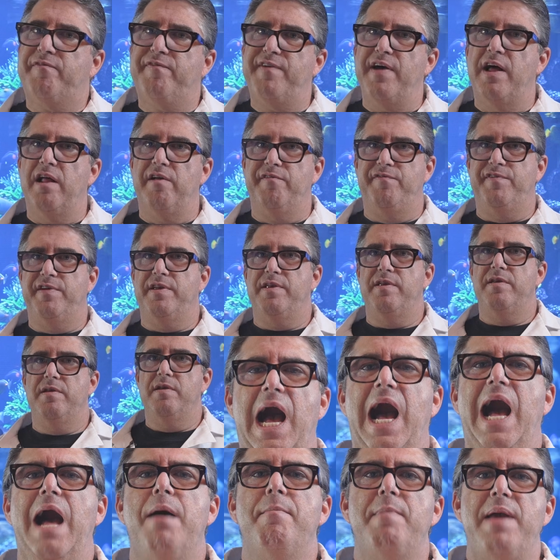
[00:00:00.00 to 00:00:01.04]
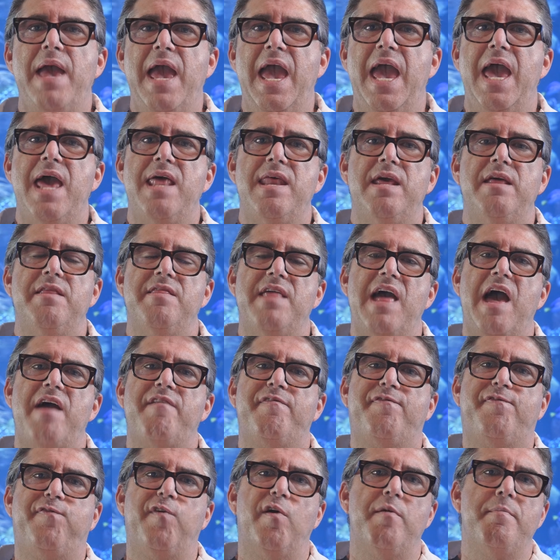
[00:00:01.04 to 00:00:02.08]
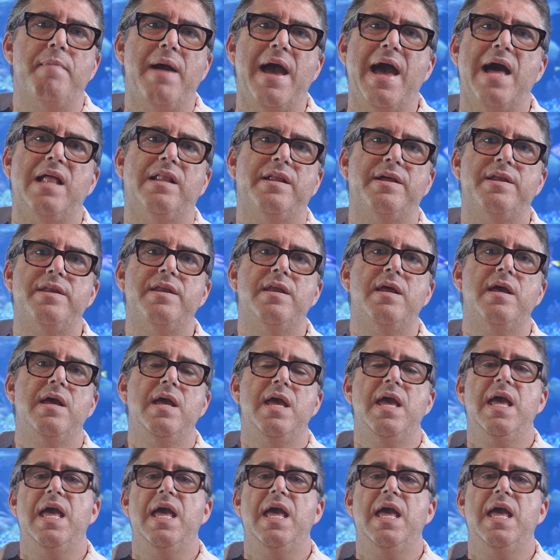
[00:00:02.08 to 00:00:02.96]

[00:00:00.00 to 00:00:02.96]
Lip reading: Velvet, I'm adding that formalin